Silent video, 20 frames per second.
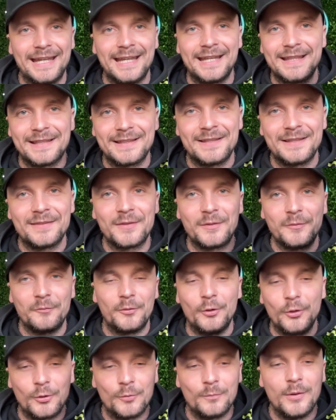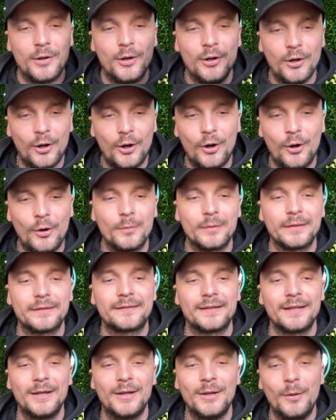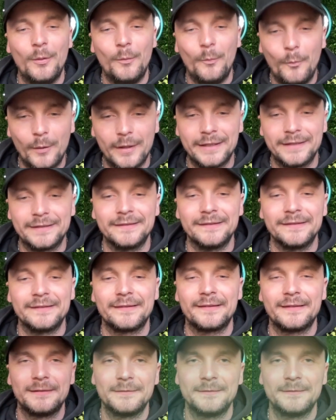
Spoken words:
in the room always wins.